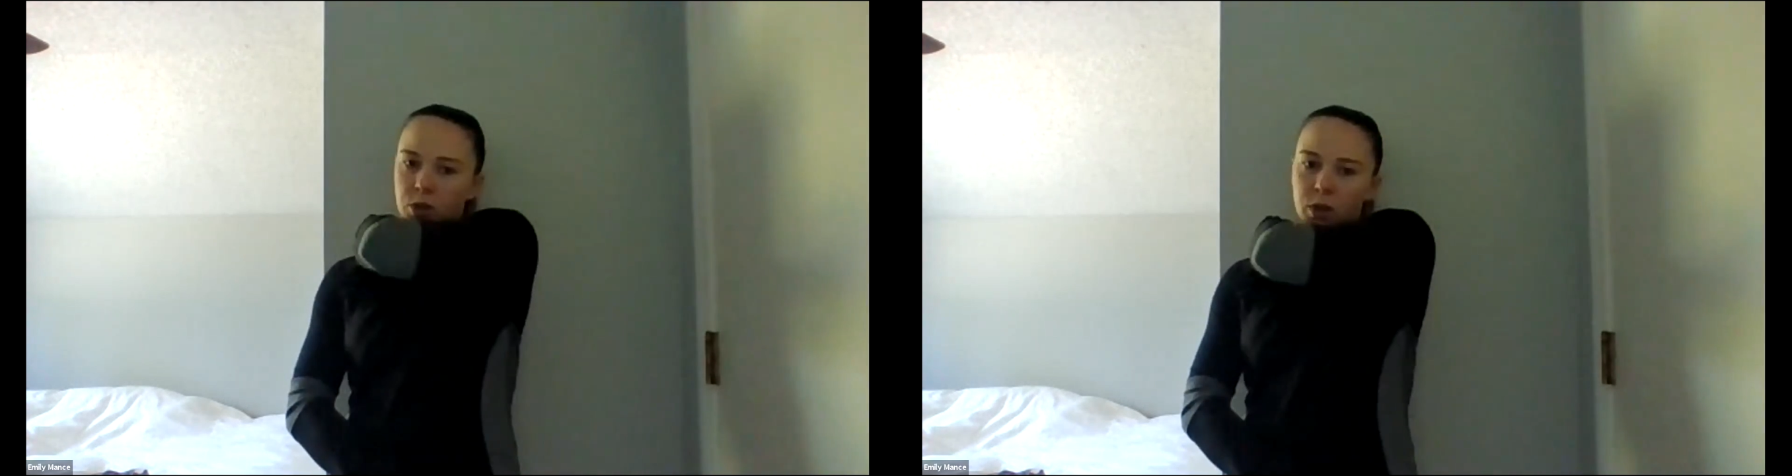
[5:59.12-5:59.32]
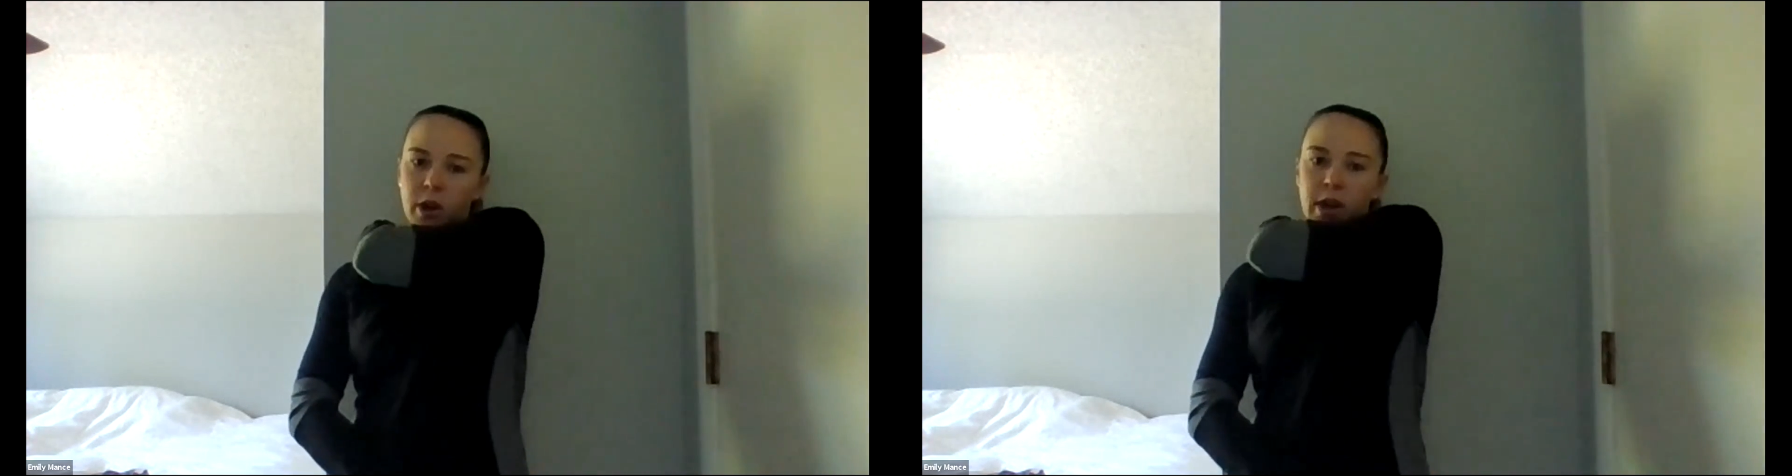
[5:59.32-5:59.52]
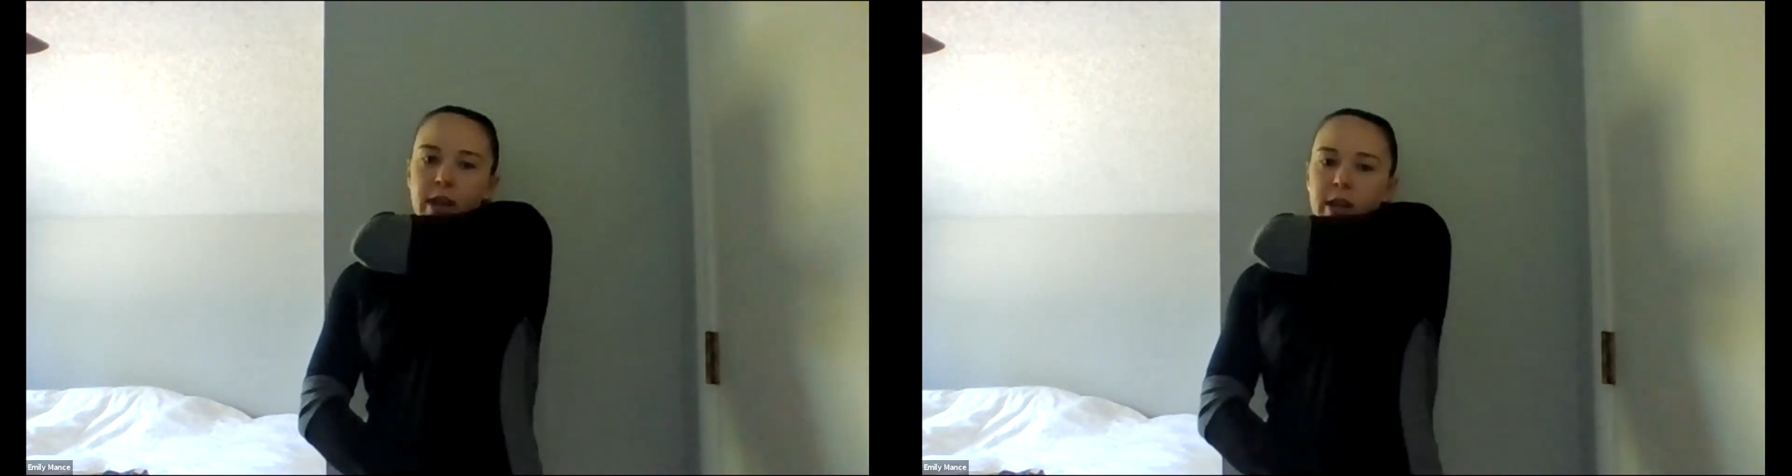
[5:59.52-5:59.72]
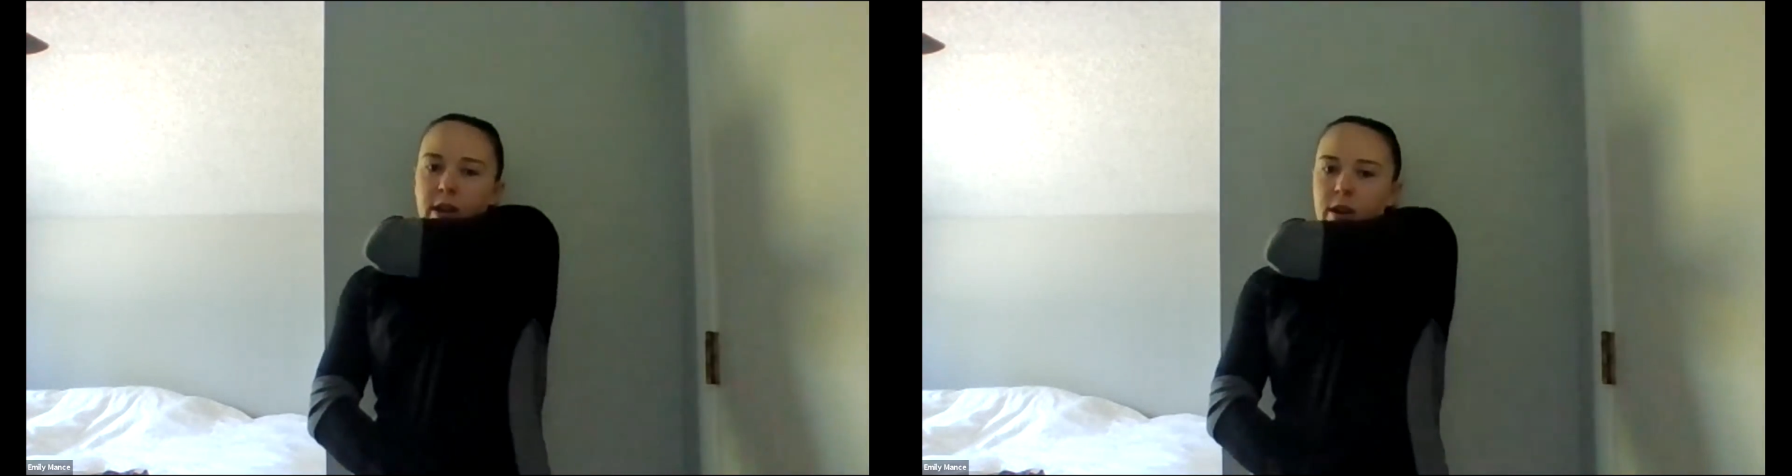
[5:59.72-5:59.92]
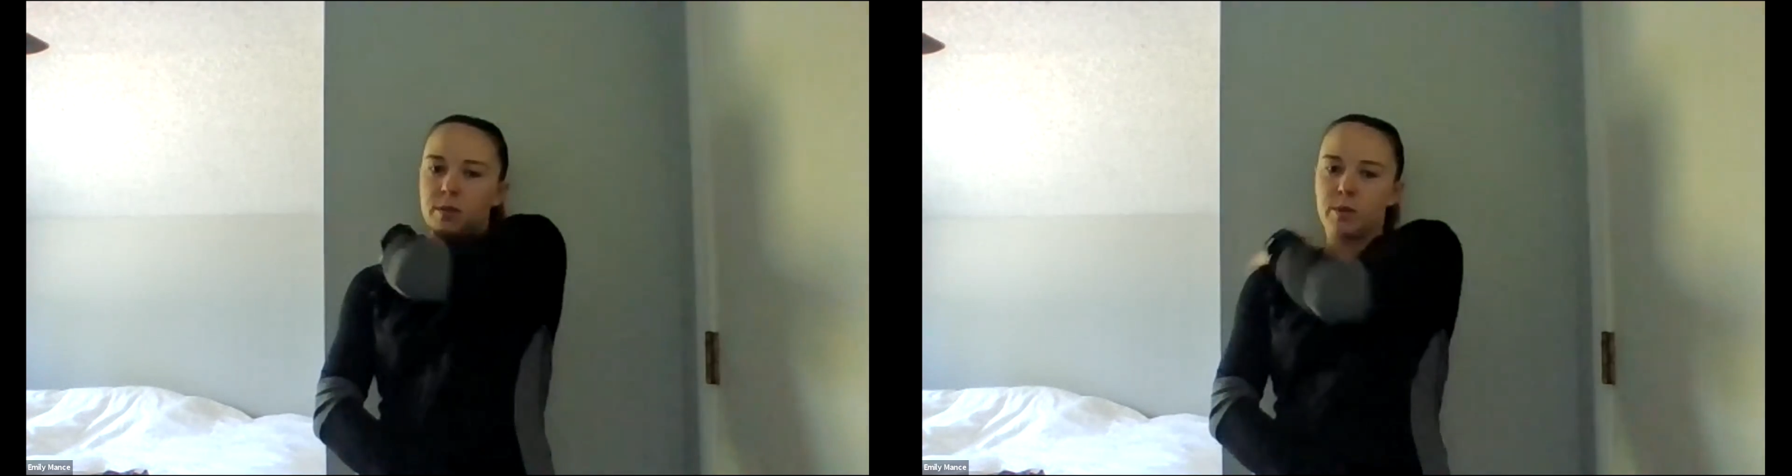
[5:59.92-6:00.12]
Doing great
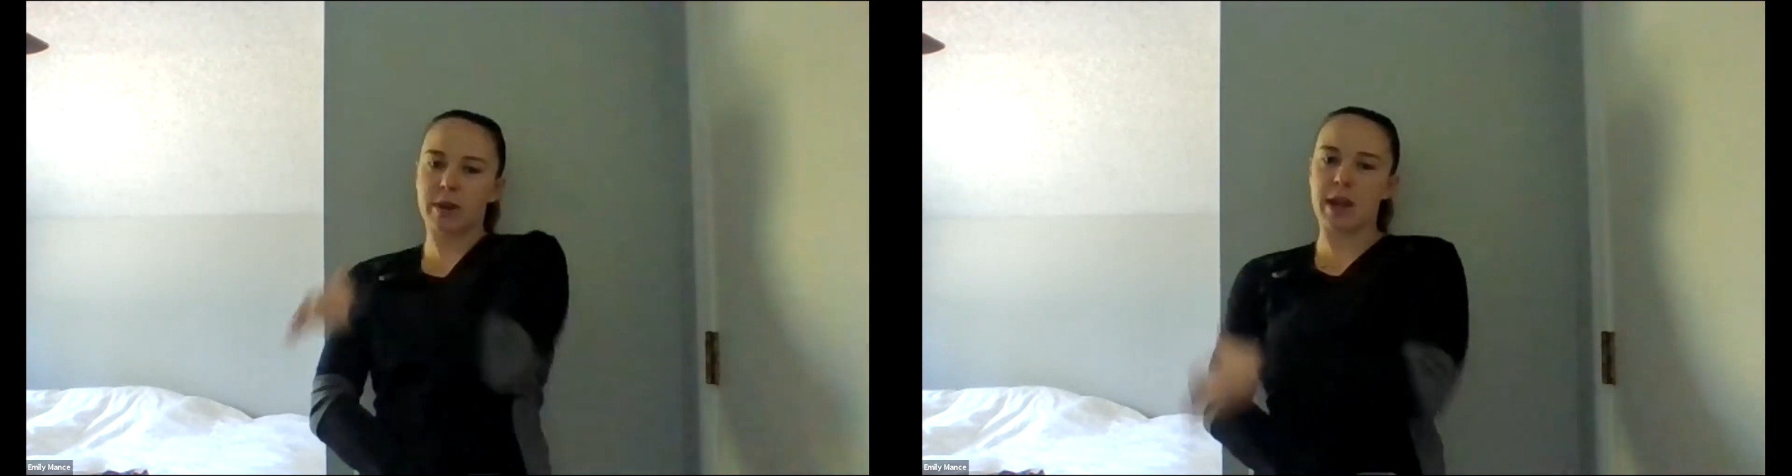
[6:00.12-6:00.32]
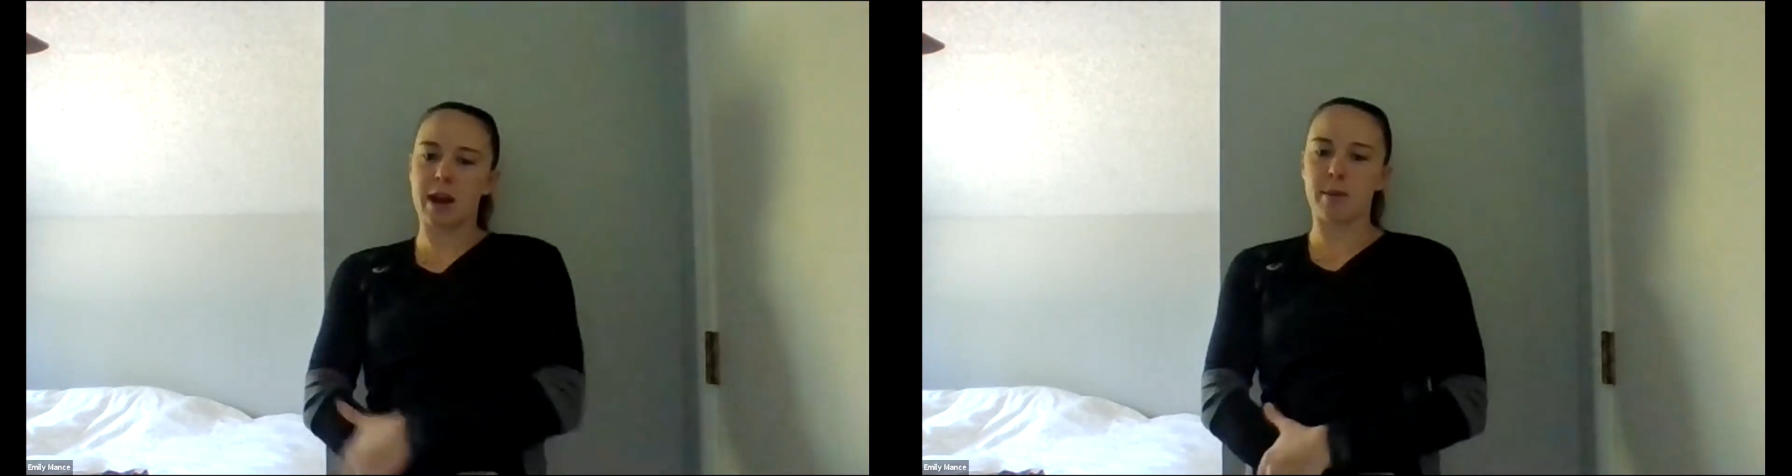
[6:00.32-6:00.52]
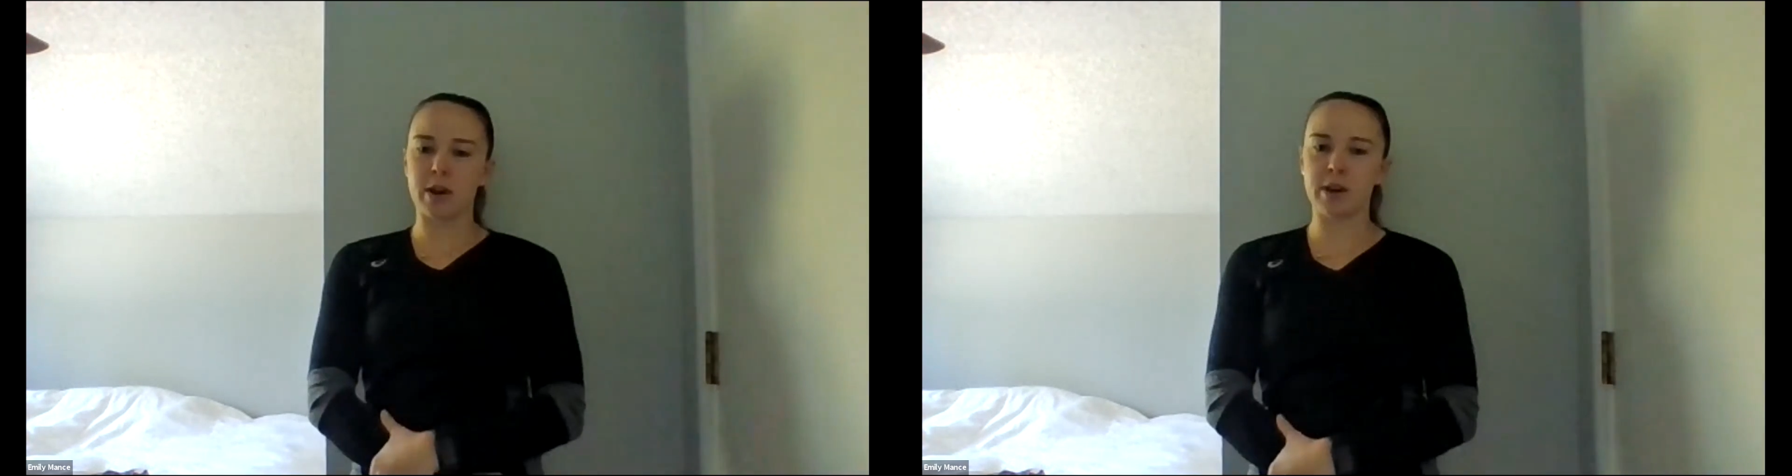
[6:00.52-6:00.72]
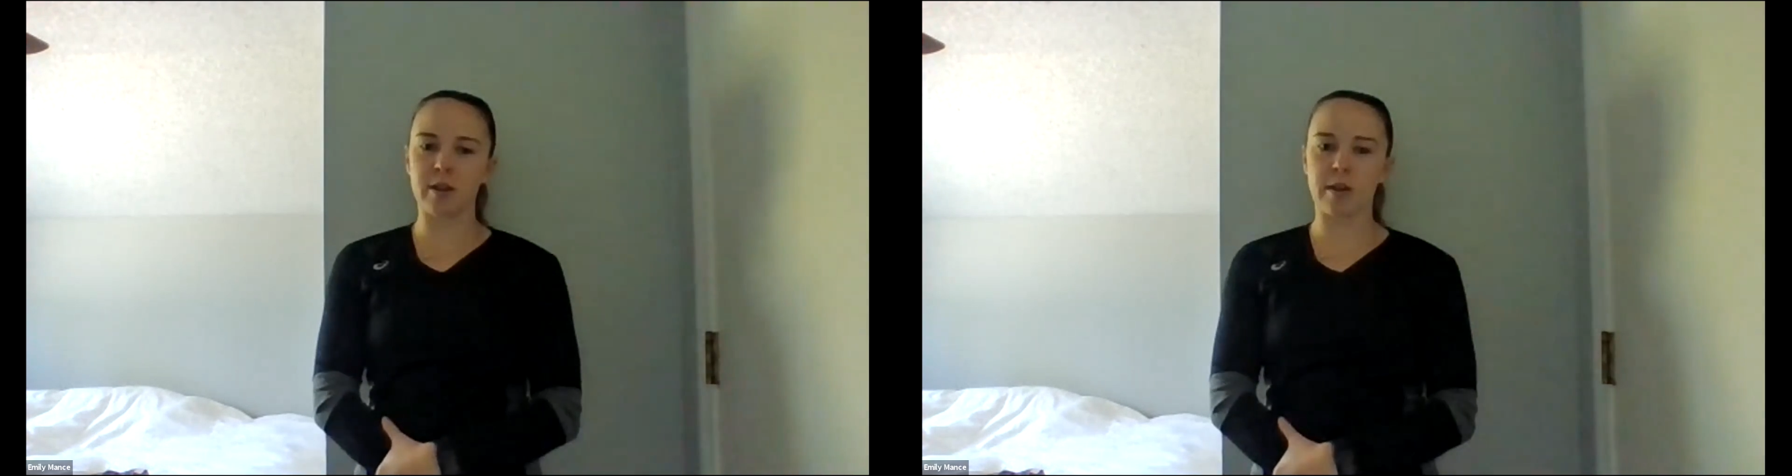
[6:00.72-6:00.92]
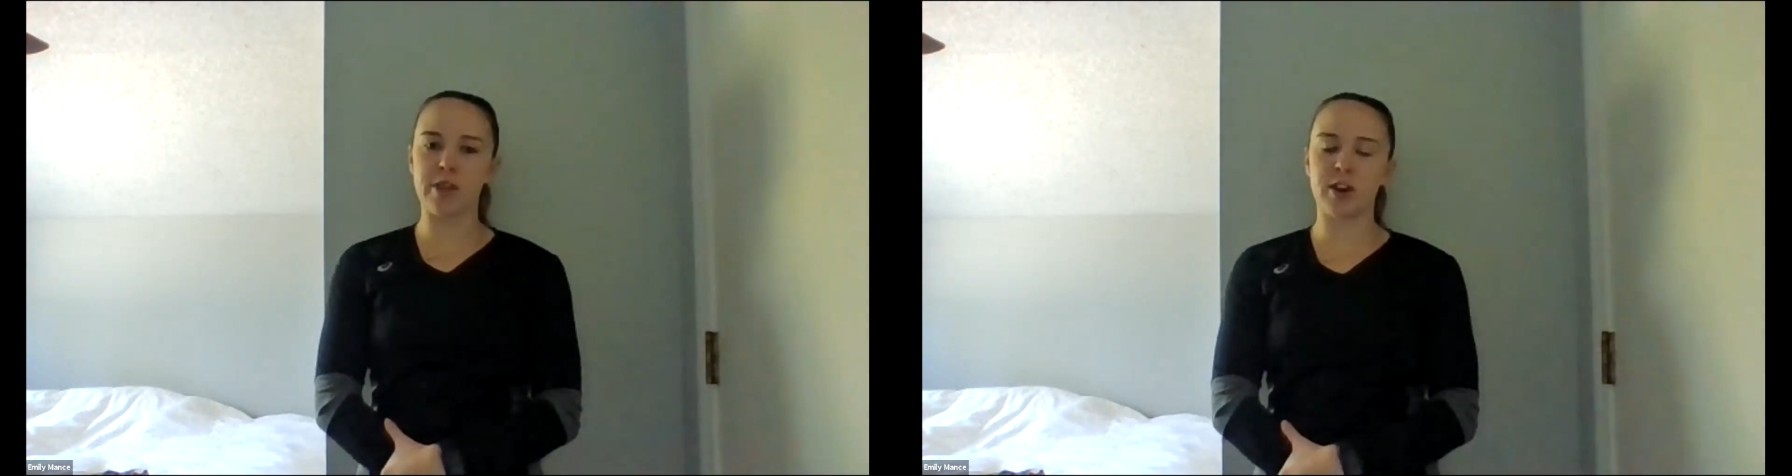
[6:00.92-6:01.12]
here. We're got about
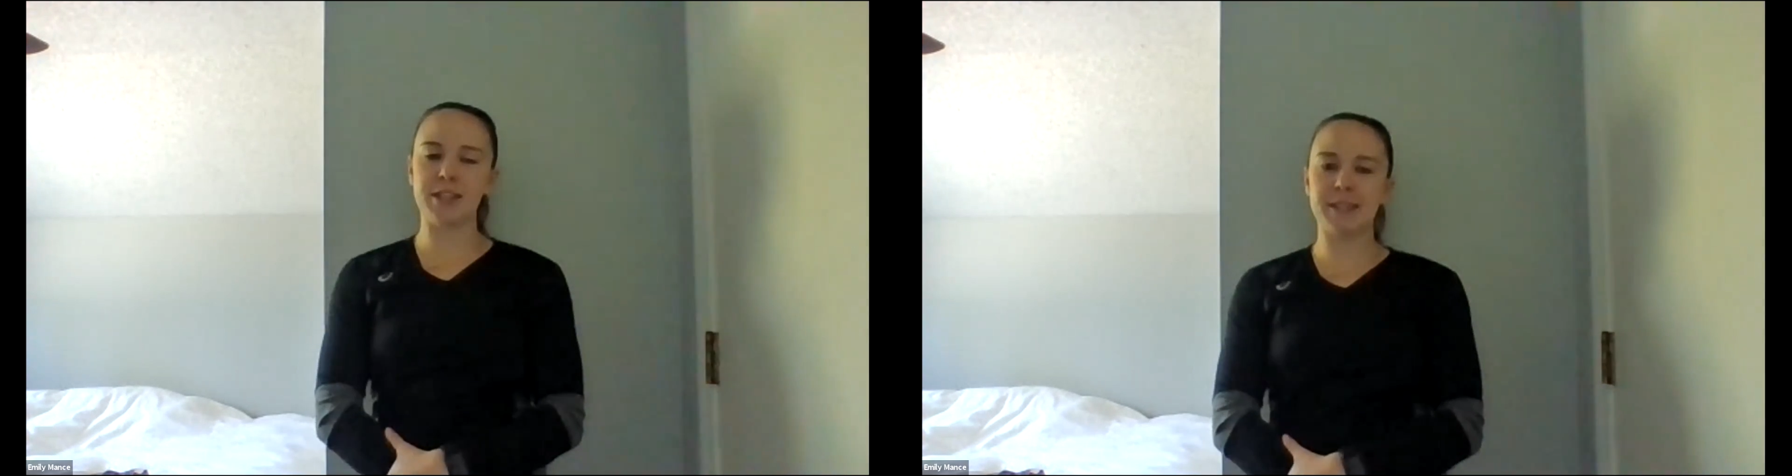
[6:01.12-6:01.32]
another 30